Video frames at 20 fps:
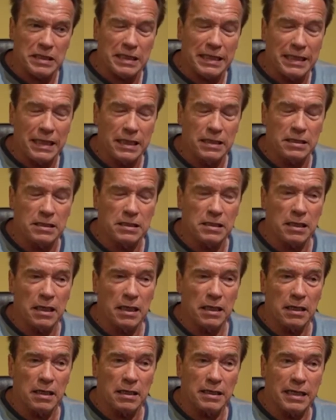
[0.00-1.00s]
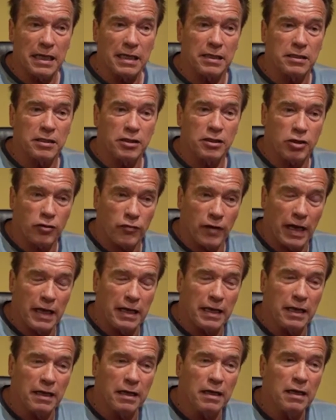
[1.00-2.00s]
the kids get
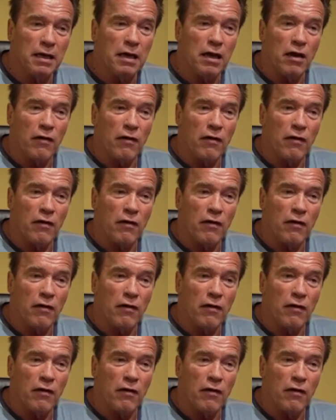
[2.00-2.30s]
training